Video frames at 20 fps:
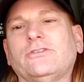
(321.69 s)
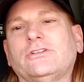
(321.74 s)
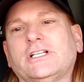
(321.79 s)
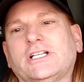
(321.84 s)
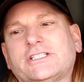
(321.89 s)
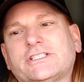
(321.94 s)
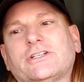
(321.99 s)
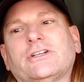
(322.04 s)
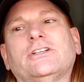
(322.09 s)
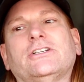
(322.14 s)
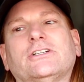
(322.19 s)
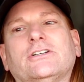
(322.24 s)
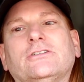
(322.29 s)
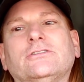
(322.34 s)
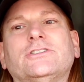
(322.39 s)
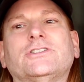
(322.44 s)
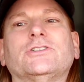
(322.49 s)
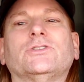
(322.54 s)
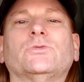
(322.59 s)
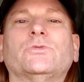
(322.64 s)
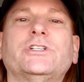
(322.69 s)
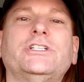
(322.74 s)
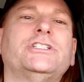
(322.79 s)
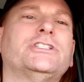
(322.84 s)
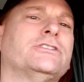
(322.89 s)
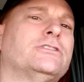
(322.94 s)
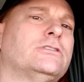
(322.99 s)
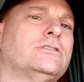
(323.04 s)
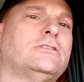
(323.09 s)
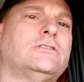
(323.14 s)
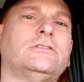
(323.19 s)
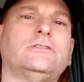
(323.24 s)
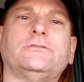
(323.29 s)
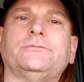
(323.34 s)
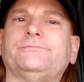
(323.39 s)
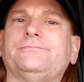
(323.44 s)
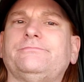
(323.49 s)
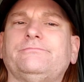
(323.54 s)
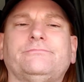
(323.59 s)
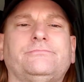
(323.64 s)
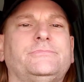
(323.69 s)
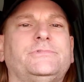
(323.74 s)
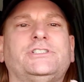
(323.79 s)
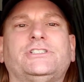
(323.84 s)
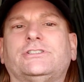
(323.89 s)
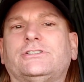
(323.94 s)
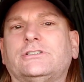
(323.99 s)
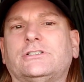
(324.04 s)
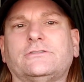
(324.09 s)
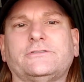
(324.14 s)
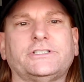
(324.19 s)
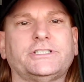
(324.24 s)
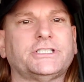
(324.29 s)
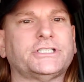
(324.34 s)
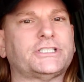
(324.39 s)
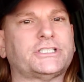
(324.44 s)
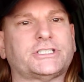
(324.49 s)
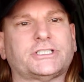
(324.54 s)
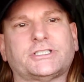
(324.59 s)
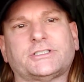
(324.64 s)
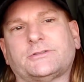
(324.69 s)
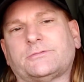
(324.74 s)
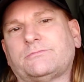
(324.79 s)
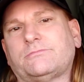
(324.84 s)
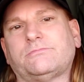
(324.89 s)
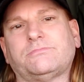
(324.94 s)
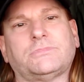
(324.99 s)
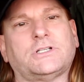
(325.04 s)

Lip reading: well, that's going to go to the regional service,